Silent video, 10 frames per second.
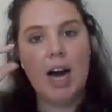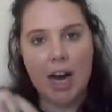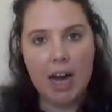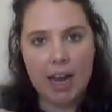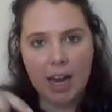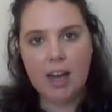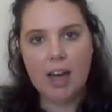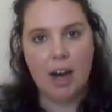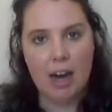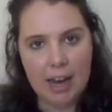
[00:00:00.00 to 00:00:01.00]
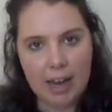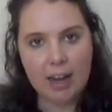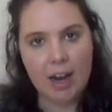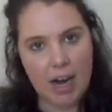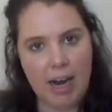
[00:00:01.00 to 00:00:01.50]
I,
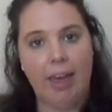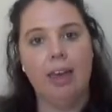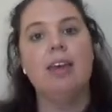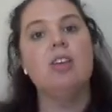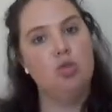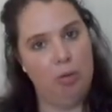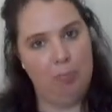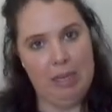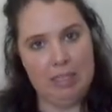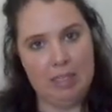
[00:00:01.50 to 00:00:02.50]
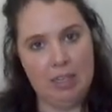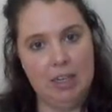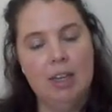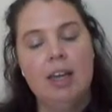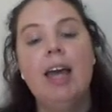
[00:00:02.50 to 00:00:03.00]
I, I is repeated.